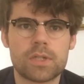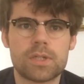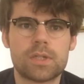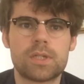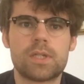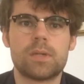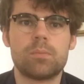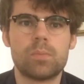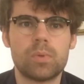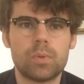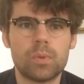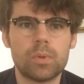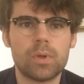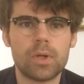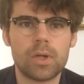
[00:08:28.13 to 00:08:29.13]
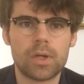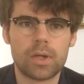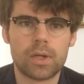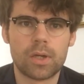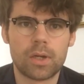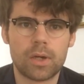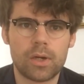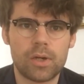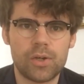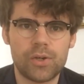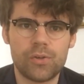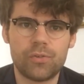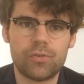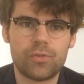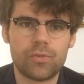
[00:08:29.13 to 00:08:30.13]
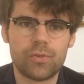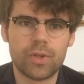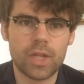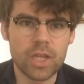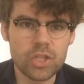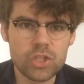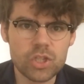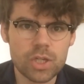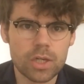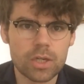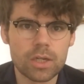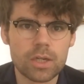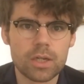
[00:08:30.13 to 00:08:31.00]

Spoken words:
symbol of nature,